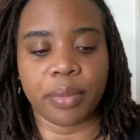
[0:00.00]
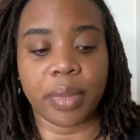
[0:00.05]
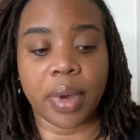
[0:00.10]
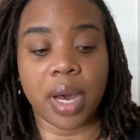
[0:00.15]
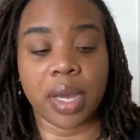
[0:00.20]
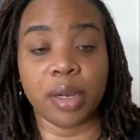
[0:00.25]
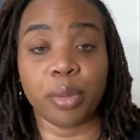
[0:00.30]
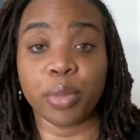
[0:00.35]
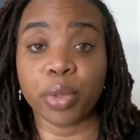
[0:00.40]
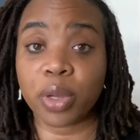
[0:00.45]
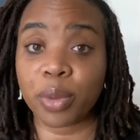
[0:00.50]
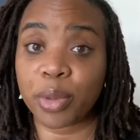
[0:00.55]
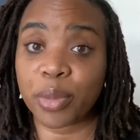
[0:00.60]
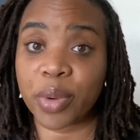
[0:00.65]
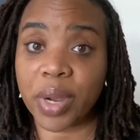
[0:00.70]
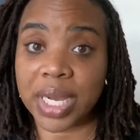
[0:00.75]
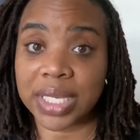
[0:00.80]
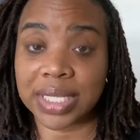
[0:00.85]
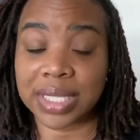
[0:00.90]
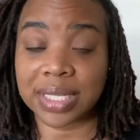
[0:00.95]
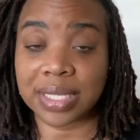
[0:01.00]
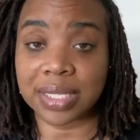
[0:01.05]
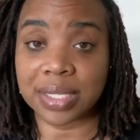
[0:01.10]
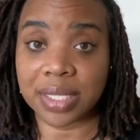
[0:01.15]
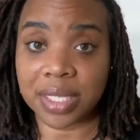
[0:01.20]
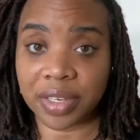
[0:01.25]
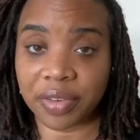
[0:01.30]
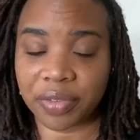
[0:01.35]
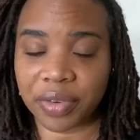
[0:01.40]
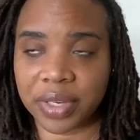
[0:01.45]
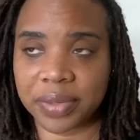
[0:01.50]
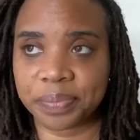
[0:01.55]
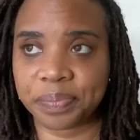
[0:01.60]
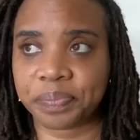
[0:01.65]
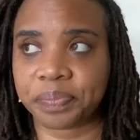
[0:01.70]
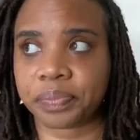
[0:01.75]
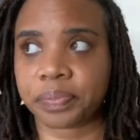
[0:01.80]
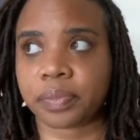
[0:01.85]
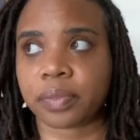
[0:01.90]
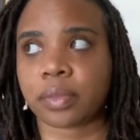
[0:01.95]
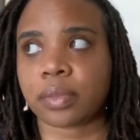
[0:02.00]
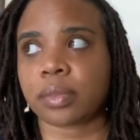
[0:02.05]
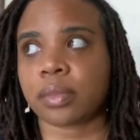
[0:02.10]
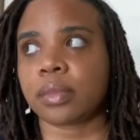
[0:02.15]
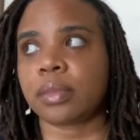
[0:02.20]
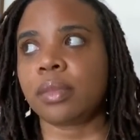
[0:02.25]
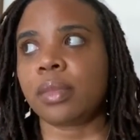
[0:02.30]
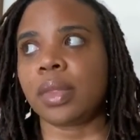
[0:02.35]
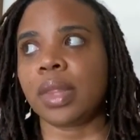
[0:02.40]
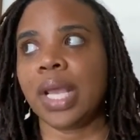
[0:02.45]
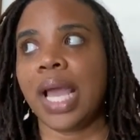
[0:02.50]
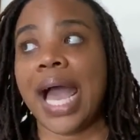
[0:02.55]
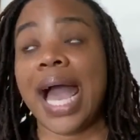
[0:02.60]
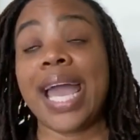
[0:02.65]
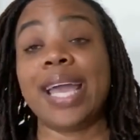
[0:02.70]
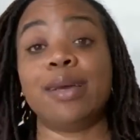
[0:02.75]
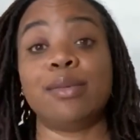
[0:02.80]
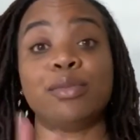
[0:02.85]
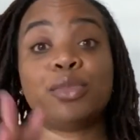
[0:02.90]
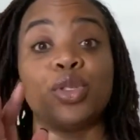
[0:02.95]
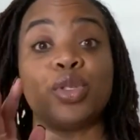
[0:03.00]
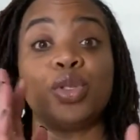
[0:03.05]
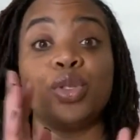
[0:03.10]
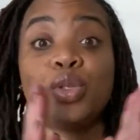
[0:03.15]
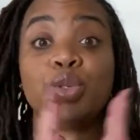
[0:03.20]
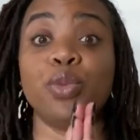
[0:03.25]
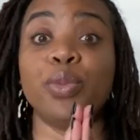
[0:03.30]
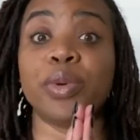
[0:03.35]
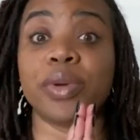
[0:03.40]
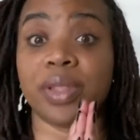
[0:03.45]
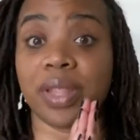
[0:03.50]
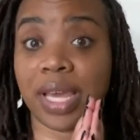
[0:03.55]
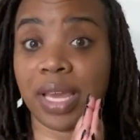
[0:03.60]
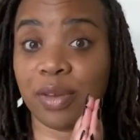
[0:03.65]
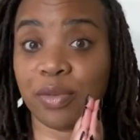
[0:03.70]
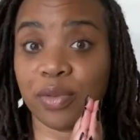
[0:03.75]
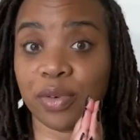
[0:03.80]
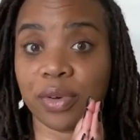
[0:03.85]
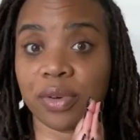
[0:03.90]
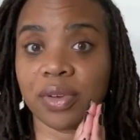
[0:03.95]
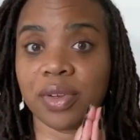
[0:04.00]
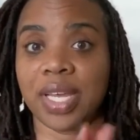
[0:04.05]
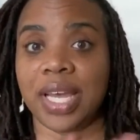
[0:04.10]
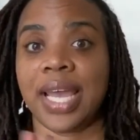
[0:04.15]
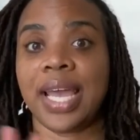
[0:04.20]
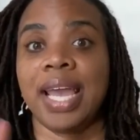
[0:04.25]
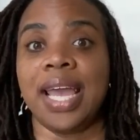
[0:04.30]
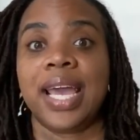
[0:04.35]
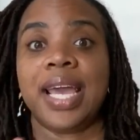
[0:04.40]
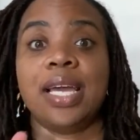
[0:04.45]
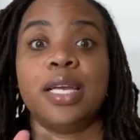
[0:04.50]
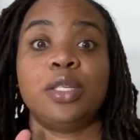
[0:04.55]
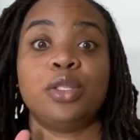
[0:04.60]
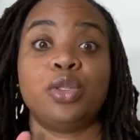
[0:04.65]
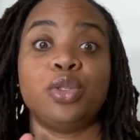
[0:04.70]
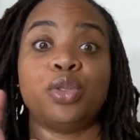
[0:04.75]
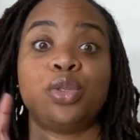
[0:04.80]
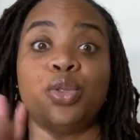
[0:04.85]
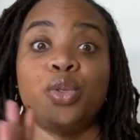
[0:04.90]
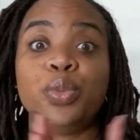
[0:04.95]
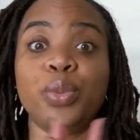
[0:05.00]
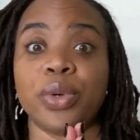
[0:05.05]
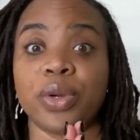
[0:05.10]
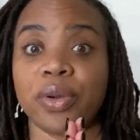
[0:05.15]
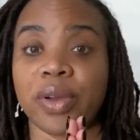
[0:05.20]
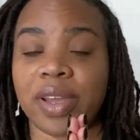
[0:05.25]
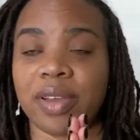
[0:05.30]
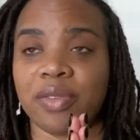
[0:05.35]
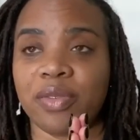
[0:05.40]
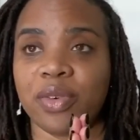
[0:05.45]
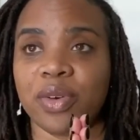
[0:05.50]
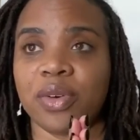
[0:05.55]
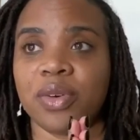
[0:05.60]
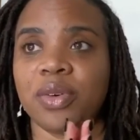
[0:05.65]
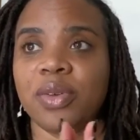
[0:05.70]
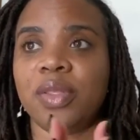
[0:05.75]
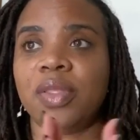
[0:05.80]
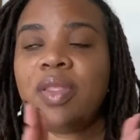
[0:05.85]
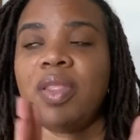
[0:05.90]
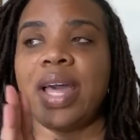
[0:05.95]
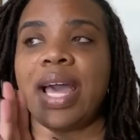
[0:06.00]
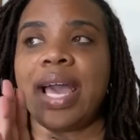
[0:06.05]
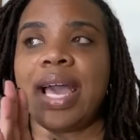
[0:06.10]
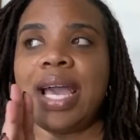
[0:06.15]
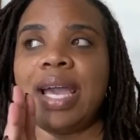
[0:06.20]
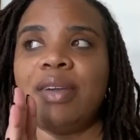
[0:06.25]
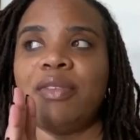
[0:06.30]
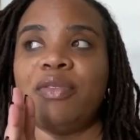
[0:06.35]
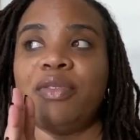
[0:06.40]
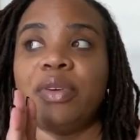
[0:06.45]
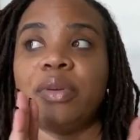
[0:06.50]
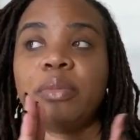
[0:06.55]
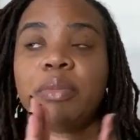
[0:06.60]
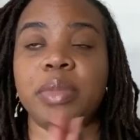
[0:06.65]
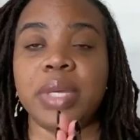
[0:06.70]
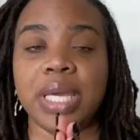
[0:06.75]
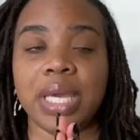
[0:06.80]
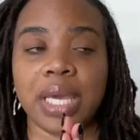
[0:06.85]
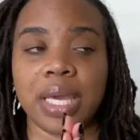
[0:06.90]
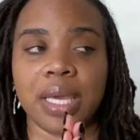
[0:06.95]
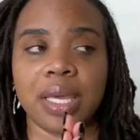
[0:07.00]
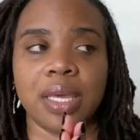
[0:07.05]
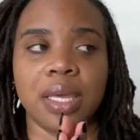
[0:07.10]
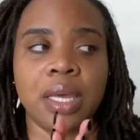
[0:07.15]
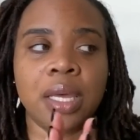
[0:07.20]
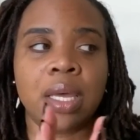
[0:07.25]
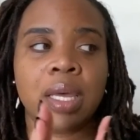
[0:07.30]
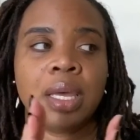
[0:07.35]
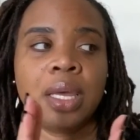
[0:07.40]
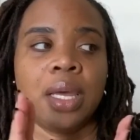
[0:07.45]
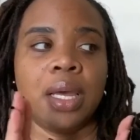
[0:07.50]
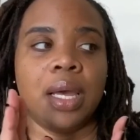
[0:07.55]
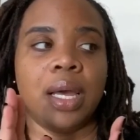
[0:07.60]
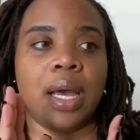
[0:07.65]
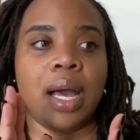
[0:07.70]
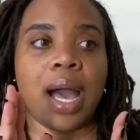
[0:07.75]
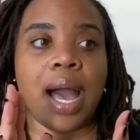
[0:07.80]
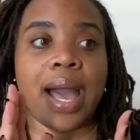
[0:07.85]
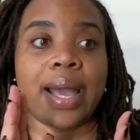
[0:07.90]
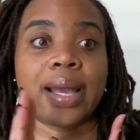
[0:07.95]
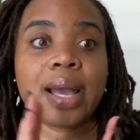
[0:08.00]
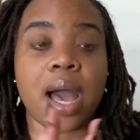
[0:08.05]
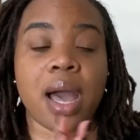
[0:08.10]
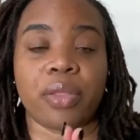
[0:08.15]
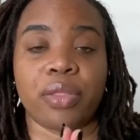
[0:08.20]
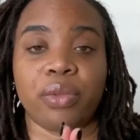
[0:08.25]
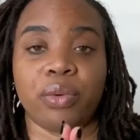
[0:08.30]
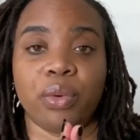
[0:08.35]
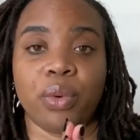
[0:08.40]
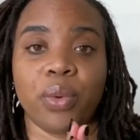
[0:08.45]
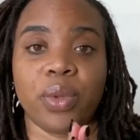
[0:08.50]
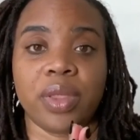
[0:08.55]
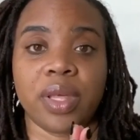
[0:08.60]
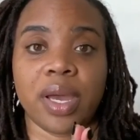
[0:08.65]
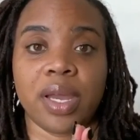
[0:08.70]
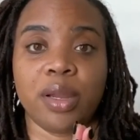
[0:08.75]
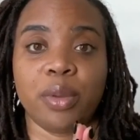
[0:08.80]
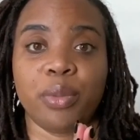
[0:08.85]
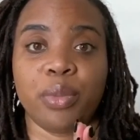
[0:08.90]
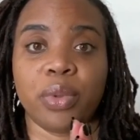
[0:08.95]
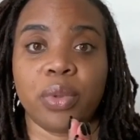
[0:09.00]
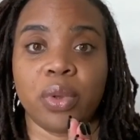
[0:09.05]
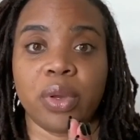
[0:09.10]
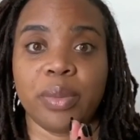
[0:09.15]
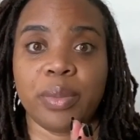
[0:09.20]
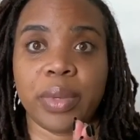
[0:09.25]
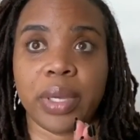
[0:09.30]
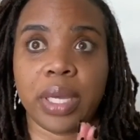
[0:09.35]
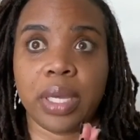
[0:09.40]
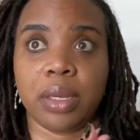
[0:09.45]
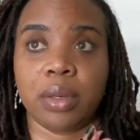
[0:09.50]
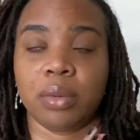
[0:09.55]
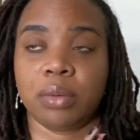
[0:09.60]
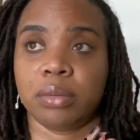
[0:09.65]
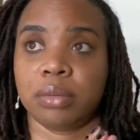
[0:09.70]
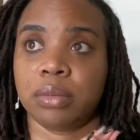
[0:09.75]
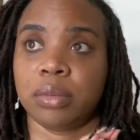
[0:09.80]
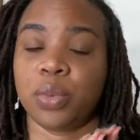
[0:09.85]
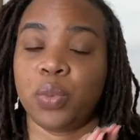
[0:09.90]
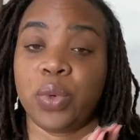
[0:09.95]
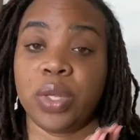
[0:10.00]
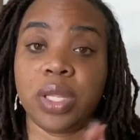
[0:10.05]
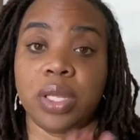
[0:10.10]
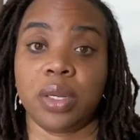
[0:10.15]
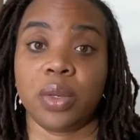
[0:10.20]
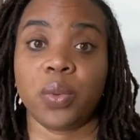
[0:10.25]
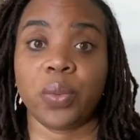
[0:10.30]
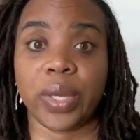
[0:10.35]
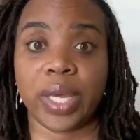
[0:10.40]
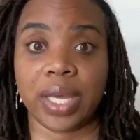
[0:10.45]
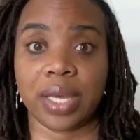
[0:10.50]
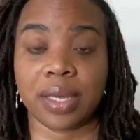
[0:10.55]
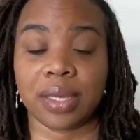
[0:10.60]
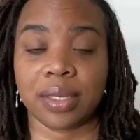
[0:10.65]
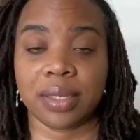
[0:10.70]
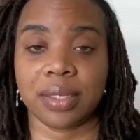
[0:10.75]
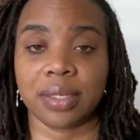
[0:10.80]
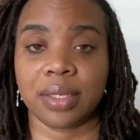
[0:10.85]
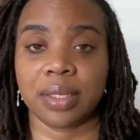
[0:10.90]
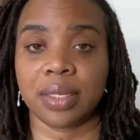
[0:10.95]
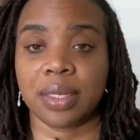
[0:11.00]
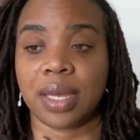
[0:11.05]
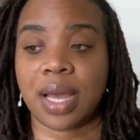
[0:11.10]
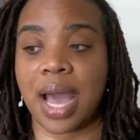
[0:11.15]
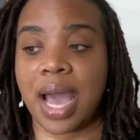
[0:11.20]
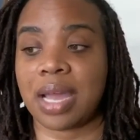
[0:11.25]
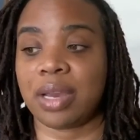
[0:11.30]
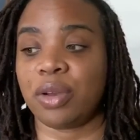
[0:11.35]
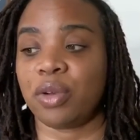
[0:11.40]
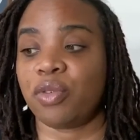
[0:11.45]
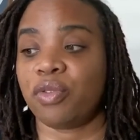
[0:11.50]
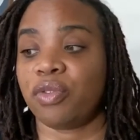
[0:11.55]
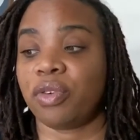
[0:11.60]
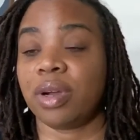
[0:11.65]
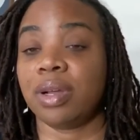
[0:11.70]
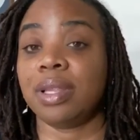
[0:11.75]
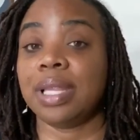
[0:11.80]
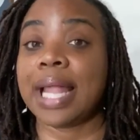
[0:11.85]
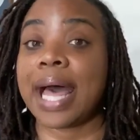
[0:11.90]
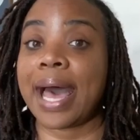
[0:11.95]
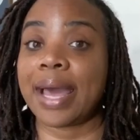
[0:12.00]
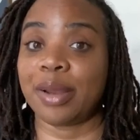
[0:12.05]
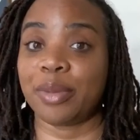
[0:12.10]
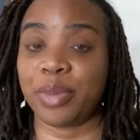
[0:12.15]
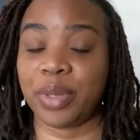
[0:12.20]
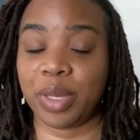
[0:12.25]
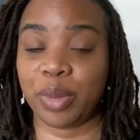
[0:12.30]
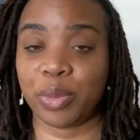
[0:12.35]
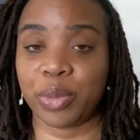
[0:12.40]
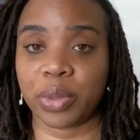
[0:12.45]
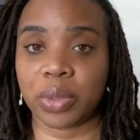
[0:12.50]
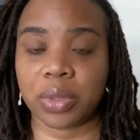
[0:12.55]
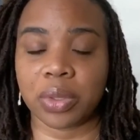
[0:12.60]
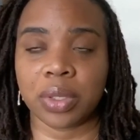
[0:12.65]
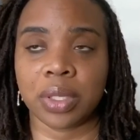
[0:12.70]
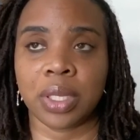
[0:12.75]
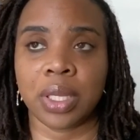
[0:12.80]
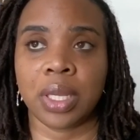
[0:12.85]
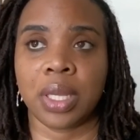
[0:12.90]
unemployment process is different. I am super thankful and super grateful that for me, I got through with unemployment within a week. I know for a lot of people,